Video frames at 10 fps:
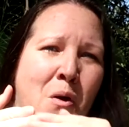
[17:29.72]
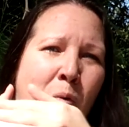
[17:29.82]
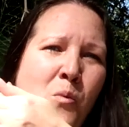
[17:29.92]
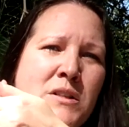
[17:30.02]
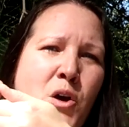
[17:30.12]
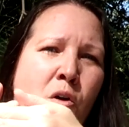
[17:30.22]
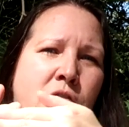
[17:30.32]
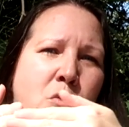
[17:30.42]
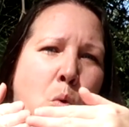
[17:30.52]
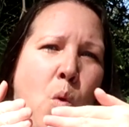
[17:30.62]
was
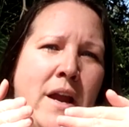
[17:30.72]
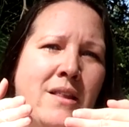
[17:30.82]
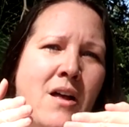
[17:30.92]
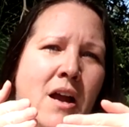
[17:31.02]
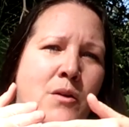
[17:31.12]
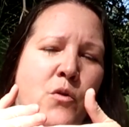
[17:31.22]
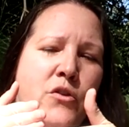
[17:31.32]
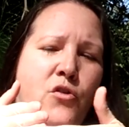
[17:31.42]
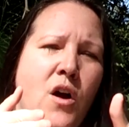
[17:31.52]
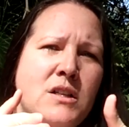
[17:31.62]
over the white line where
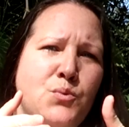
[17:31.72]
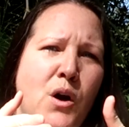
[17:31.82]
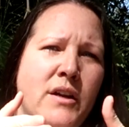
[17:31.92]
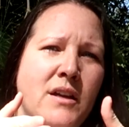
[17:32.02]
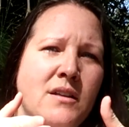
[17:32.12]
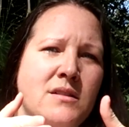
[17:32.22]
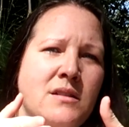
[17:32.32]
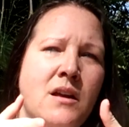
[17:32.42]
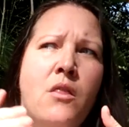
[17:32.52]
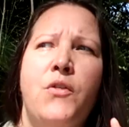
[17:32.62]
the crosswalk is,
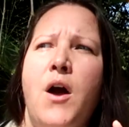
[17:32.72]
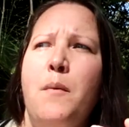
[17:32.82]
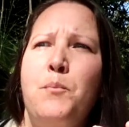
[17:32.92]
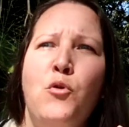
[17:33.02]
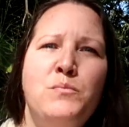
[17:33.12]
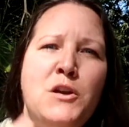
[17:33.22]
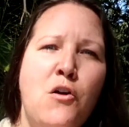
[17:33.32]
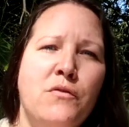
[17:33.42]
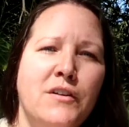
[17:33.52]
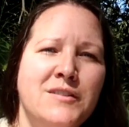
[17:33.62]
the cop pulled me
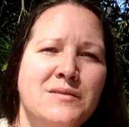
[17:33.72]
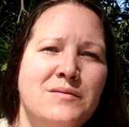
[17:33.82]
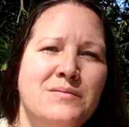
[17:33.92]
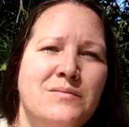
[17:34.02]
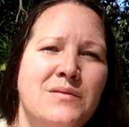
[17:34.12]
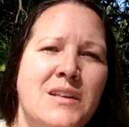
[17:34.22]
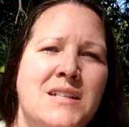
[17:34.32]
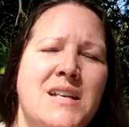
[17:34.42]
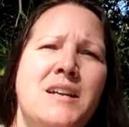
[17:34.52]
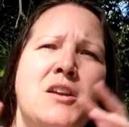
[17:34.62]
over.
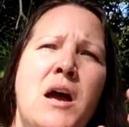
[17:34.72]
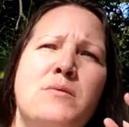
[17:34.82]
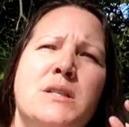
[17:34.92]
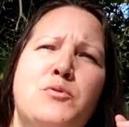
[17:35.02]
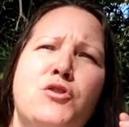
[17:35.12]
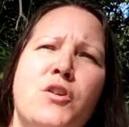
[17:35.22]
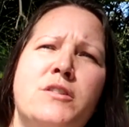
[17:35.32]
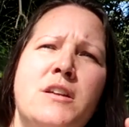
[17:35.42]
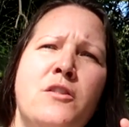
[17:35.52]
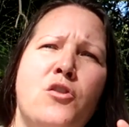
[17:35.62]
He said I was
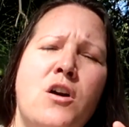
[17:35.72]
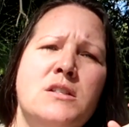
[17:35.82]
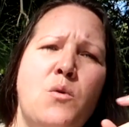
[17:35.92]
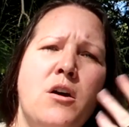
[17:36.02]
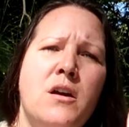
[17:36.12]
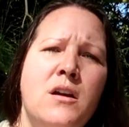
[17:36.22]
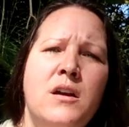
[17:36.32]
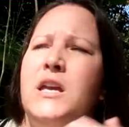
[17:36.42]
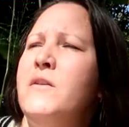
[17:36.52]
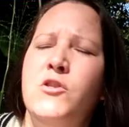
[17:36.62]
obstructing the crosswalk,
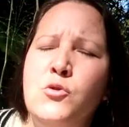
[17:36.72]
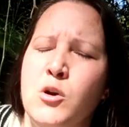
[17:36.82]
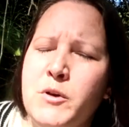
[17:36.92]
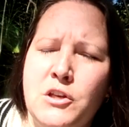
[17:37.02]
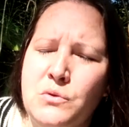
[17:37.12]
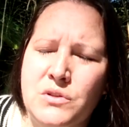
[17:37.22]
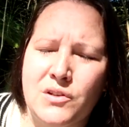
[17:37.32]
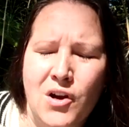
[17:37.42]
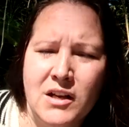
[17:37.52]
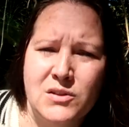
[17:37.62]
even though nobody used
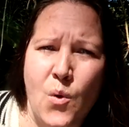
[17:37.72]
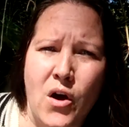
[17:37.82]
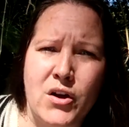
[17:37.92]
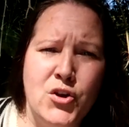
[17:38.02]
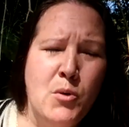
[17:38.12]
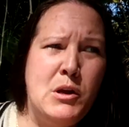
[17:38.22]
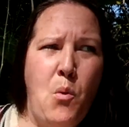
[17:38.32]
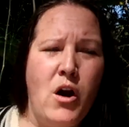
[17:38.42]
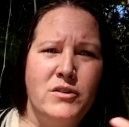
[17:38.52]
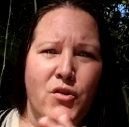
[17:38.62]
the crosswalk. Nobody
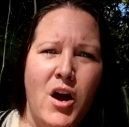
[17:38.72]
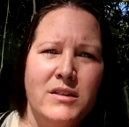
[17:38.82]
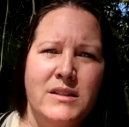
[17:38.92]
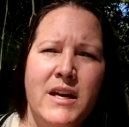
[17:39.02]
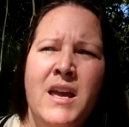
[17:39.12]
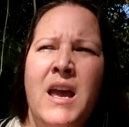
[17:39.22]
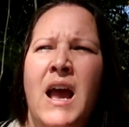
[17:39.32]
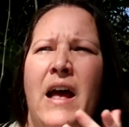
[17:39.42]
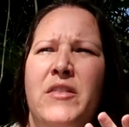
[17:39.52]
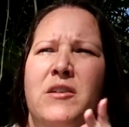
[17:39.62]
walked across it.
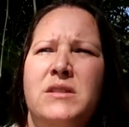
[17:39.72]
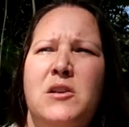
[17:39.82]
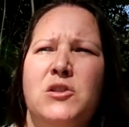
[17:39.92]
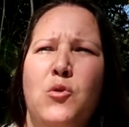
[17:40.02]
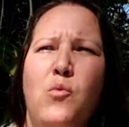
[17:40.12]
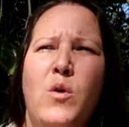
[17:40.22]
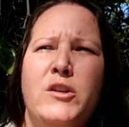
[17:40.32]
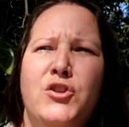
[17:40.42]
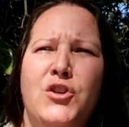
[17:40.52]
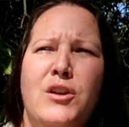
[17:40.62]
And then I was like, so
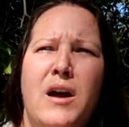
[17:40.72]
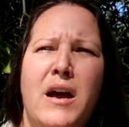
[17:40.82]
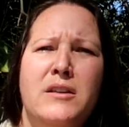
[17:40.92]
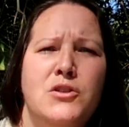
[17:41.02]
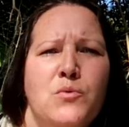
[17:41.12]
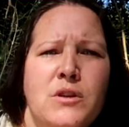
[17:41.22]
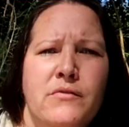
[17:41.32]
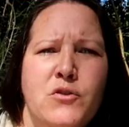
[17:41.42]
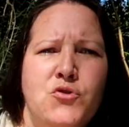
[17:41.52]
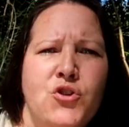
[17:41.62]
what should I do in the
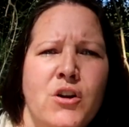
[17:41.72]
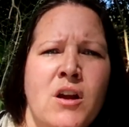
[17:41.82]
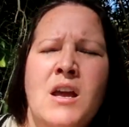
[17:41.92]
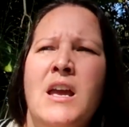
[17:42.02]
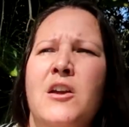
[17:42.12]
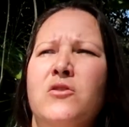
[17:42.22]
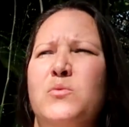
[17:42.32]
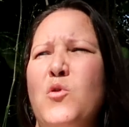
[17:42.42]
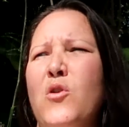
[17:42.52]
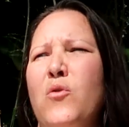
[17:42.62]
future? He goes,
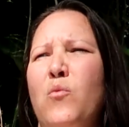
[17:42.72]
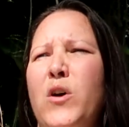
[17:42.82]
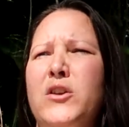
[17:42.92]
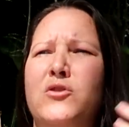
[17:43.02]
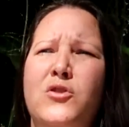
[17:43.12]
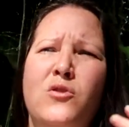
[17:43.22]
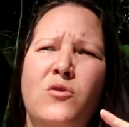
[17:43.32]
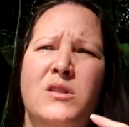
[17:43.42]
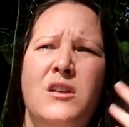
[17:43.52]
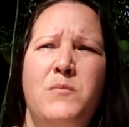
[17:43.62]
well, what you do,
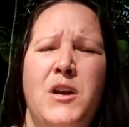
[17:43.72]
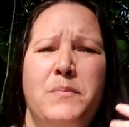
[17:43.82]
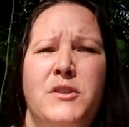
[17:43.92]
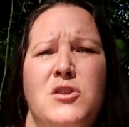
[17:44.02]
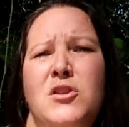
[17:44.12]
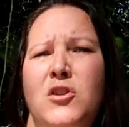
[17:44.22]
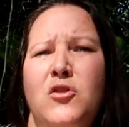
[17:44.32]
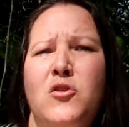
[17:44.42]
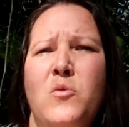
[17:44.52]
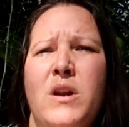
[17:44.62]
it's gonna be up to
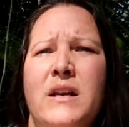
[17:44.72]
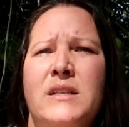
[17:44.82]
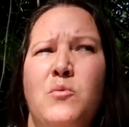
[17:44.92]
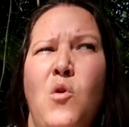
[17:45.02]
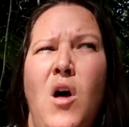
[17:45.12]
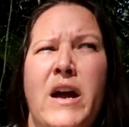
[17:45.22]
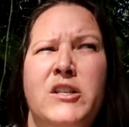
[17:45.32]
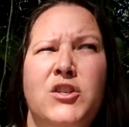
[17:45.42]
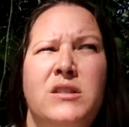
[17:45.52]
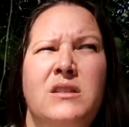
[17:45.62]
you. And I said, well, I
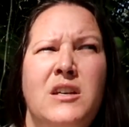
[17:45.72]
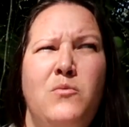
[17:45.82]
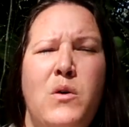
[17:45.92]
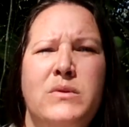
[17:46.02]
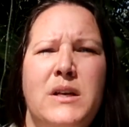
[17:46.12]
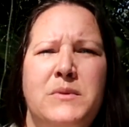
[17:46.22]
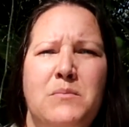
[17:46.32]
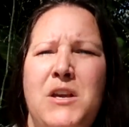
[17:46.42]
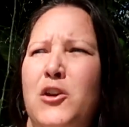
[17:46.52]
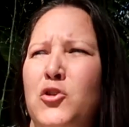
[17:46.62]
just did what was up
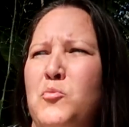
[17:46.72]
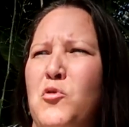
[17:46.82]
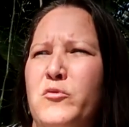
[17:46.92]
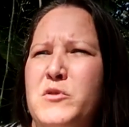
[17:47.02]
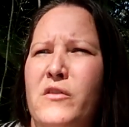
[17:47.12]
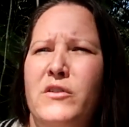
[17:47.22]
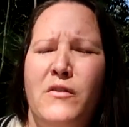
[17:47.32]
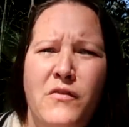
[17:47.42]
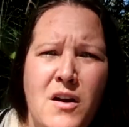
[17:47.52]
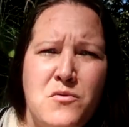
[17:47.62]
to me, and you pulled me over to
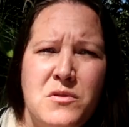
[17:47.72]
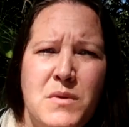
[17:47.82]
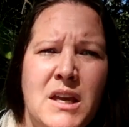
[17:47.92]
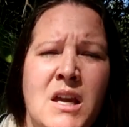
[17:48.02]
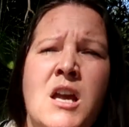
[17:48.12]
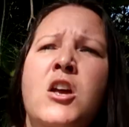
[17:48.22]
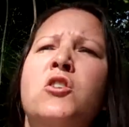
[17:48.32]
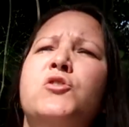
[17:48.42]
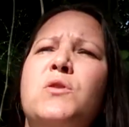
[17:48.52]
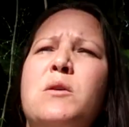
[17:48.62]
fuck with me.
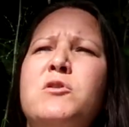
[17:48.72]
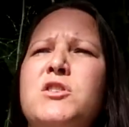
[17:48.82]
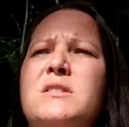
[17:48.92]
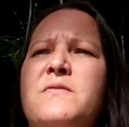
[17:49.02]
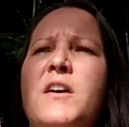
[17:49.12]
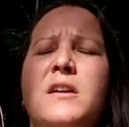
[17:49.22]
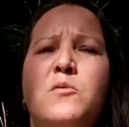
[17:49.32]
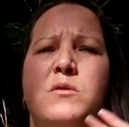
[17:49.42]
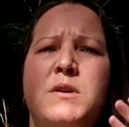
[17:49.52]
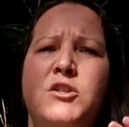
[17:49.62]
So they were just
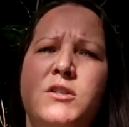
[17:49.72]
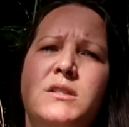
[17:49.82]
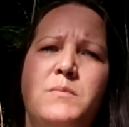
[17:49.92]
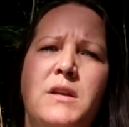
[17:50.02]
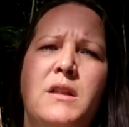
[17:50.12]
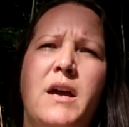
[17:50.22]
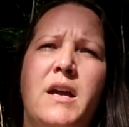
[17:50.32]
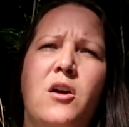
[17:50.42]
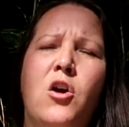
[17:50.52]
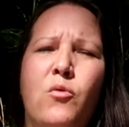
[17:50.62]
fucking with me just to be
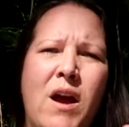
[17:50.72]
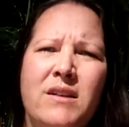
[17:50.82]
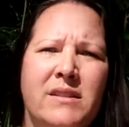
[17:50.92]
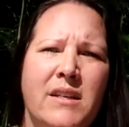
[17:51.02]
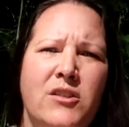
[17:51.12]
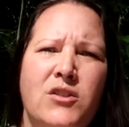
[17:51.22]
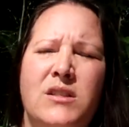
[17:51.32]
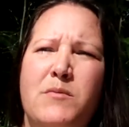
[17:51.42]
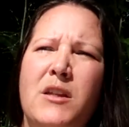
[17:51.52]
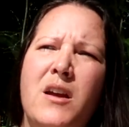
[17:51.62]
like harassing,
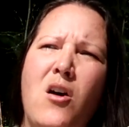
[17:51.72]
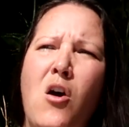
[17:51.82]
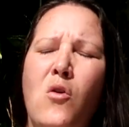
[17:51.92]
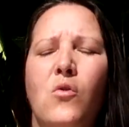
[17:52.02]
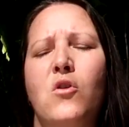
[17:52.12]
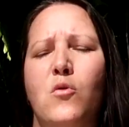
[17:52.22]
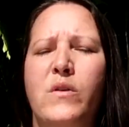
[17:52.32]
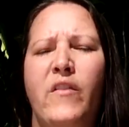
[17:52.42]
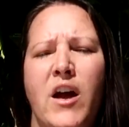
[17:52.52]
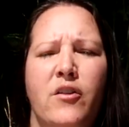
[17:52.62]
just to be like, oh, look,
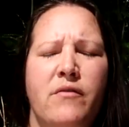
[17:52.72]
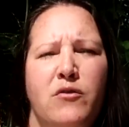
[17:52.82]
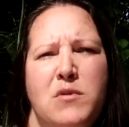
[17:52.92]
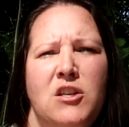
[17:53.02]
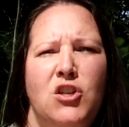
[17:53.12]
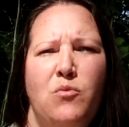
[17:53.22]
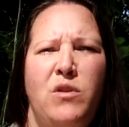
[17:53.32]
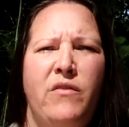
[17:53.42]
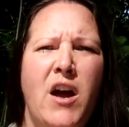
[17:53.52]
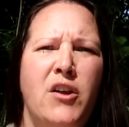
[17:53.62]
we've got your information,
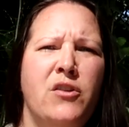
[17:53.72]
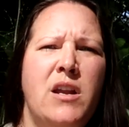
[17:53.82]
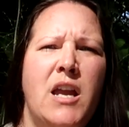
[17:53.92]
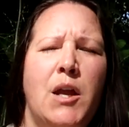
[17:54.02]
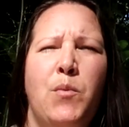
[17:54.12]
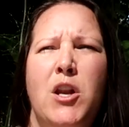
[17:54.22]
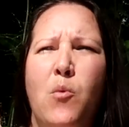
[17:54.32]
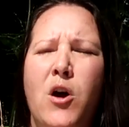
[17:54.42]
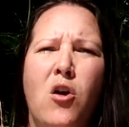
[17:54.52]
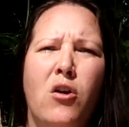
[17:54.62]
we've got your name, we know
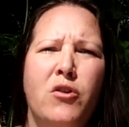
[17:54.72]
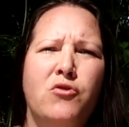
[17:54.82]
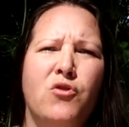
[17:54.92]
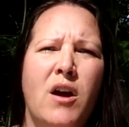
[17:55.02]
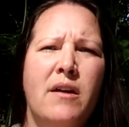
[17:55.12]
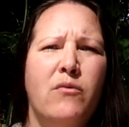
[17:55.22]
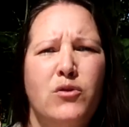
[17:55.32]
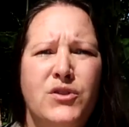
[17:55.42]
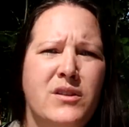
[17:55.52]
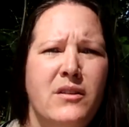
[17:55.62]
what car you drive,
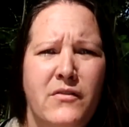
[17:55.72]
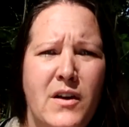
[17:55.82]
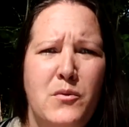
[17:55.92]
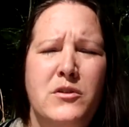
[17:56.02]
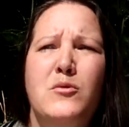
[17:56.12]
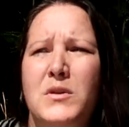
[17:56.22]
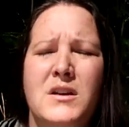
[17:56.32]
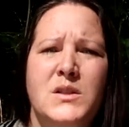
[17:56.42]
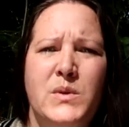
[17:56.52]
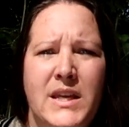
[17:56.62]
we're just gonna fuck with you
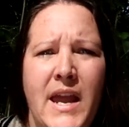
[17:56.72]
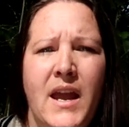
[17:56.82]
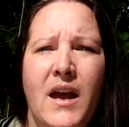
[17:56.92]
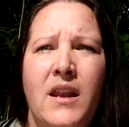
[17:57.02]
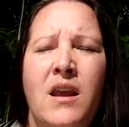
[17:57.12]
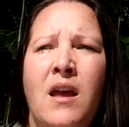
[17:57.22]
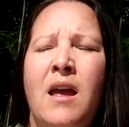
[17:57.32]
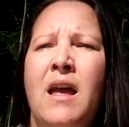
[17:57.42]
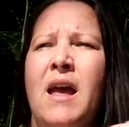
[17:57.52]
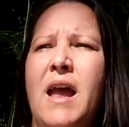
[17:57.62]
because we can.
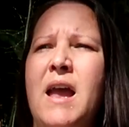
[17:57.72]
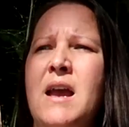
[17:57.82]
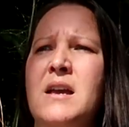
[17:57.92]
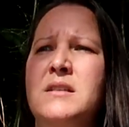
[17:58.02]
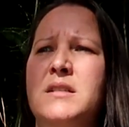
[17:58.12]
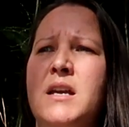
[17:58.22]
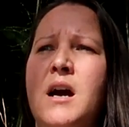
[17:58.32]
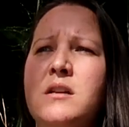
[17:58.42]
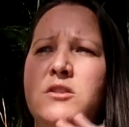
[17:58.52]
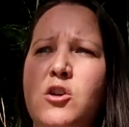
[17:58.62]
And it
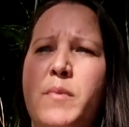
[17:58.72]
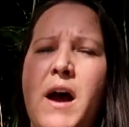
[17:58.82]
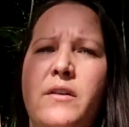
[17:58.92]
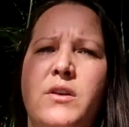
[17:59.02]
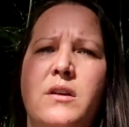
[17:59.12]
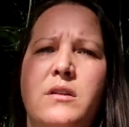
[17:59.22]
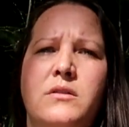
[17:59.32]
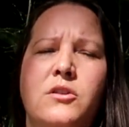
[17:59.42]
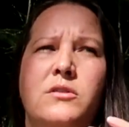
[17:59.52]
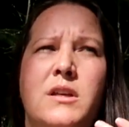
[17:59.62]
got so bad that
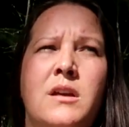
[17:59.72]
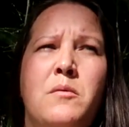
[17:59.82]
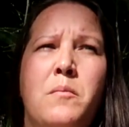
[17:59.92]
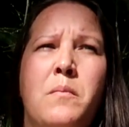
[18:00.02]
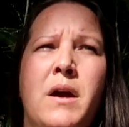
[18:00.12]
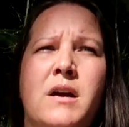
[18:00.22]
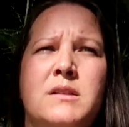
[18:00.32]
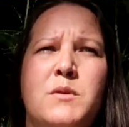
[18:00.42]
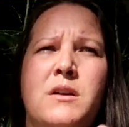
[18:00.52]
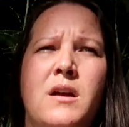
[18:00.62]
literally my
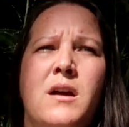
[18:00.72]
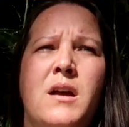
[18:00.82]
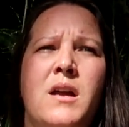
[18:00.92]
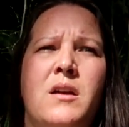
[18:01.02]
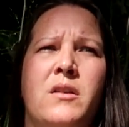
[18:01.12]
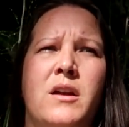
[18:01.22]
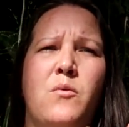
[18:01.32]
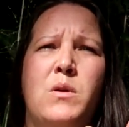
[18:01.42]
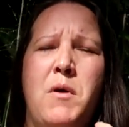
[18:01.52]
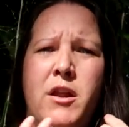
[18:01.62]
husband and I, like,
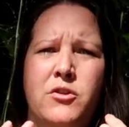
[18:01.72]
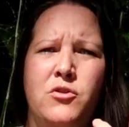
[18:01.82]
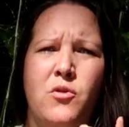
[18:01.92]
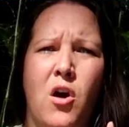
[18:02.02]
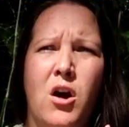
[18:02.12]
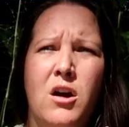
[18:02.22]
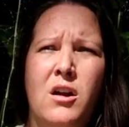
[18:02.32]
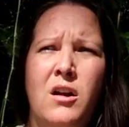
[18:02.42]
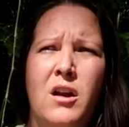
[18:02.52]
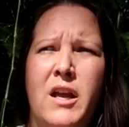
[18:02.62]
we bought a new
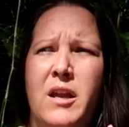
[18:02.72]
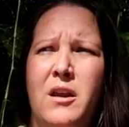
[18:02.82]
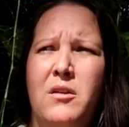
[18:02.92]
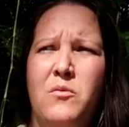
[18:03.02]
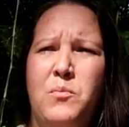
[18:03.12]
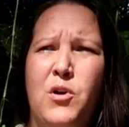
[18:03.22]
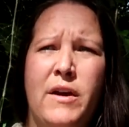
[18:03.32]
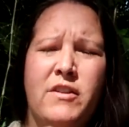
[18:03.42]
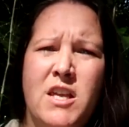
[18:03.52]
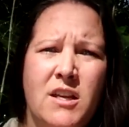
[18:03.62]
car and put everything